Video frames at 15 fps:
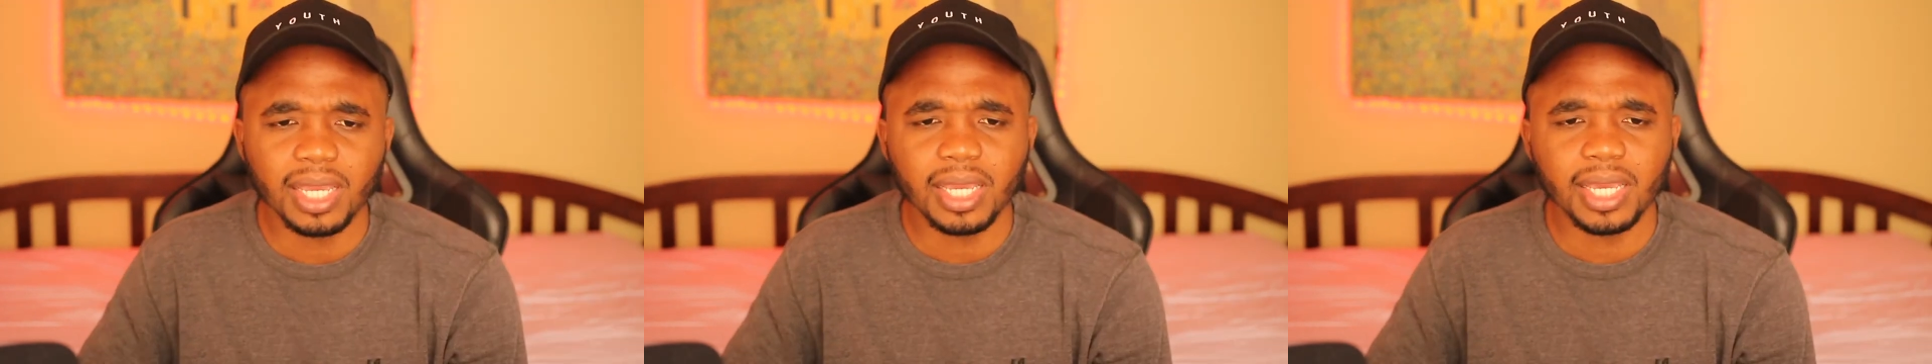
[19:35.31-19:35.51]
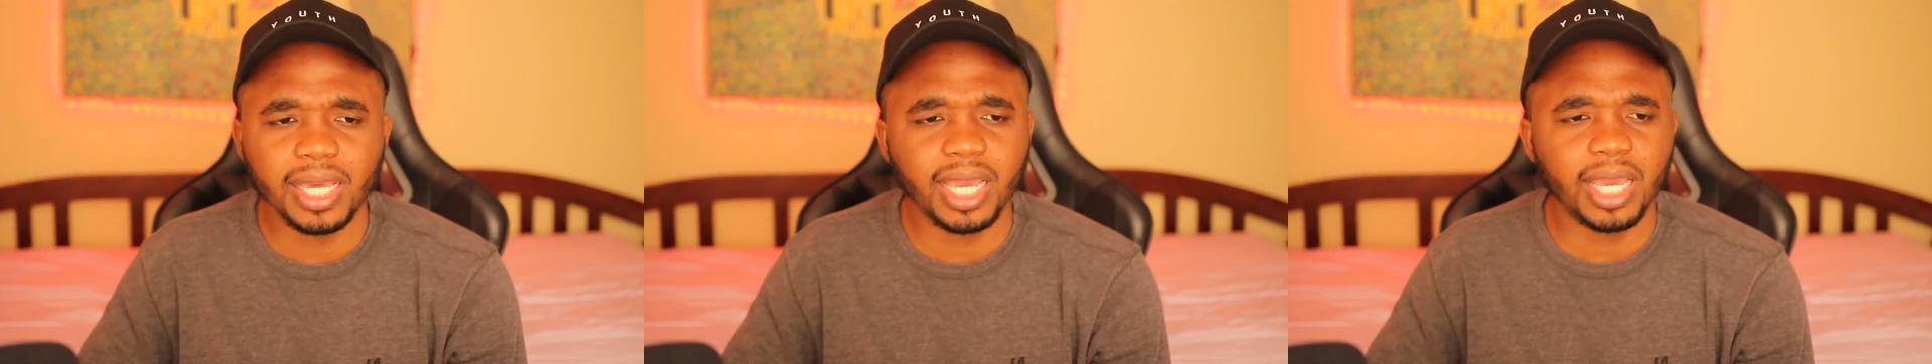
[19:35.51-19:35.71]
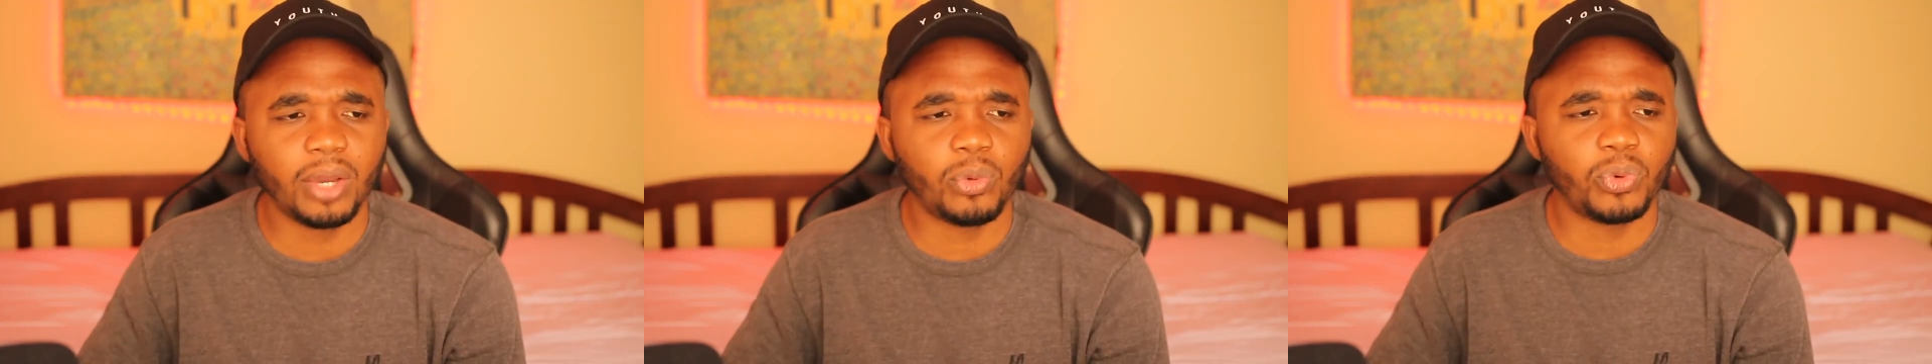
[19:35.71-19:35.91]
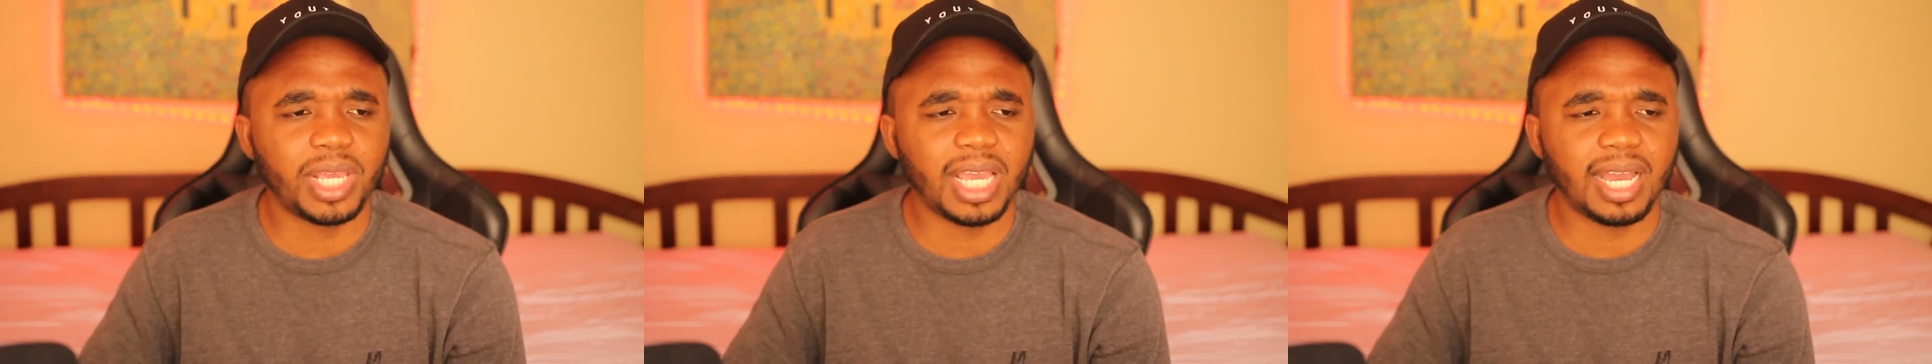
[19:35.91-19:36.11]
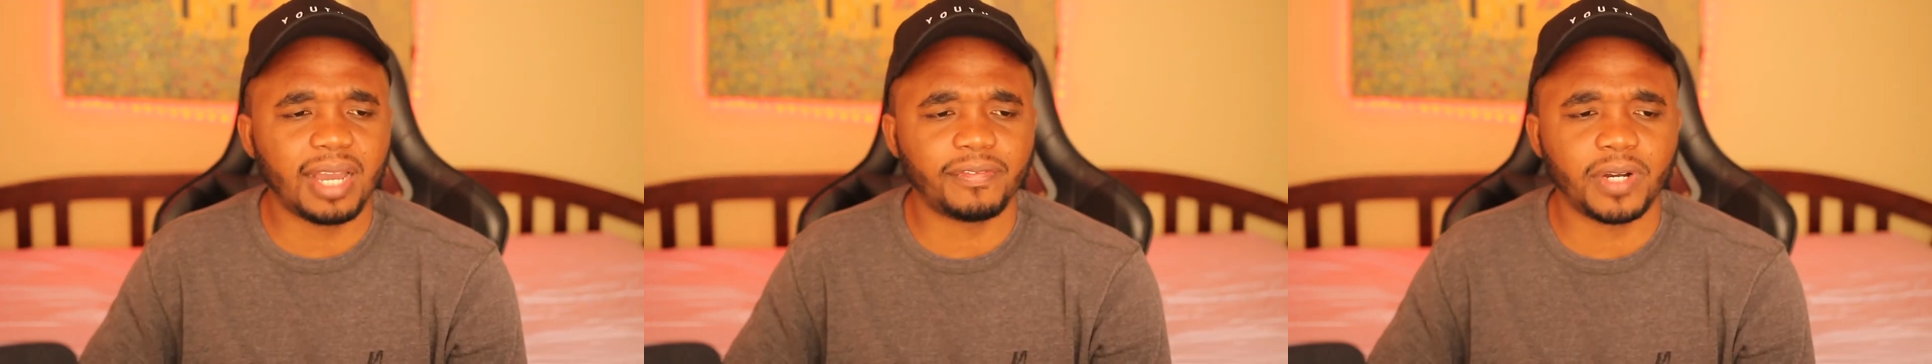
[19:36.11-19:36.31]
here
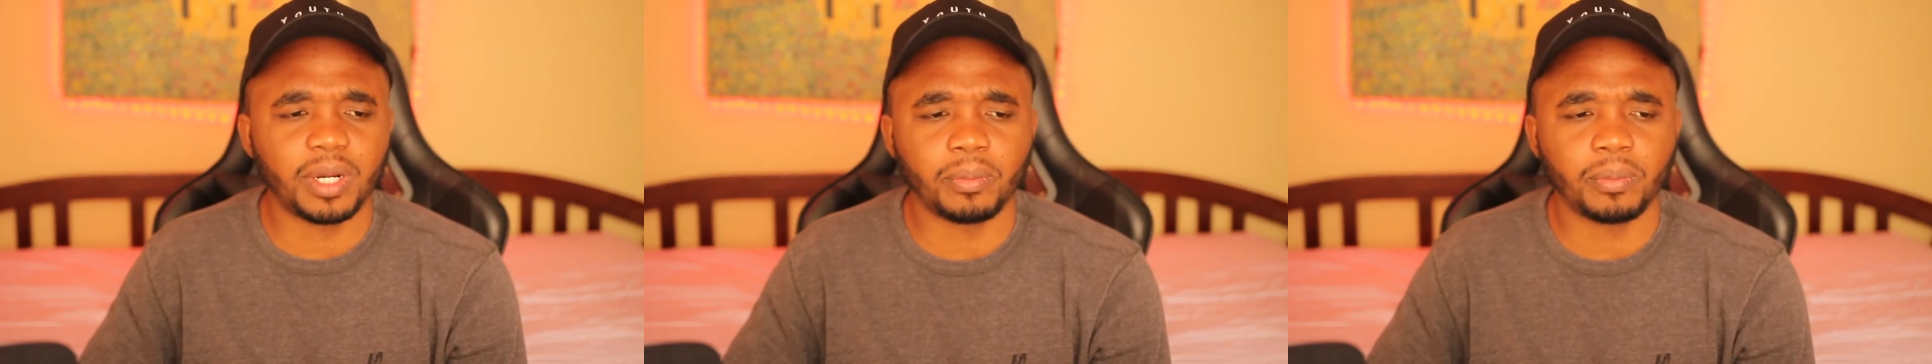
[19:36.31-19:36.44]
we have